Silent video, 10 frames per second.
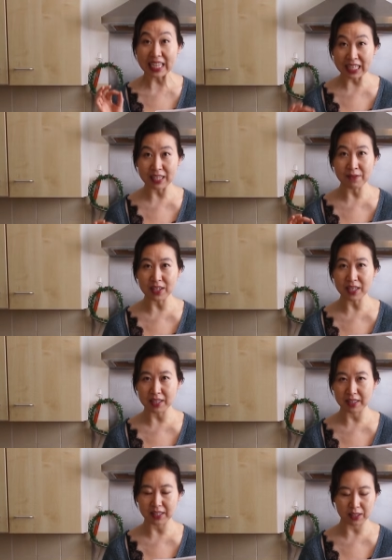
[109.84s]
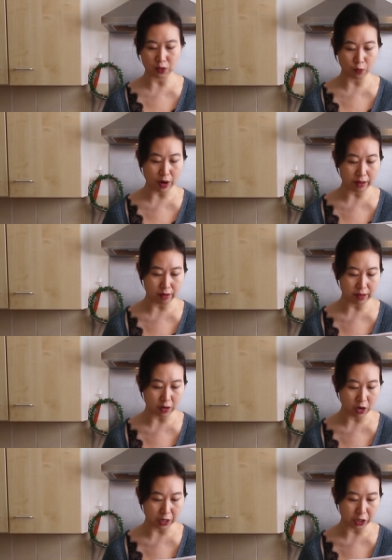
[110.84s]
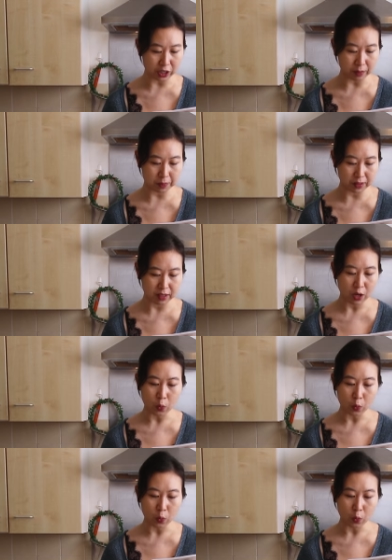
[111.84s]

inconveniences rather than hardships.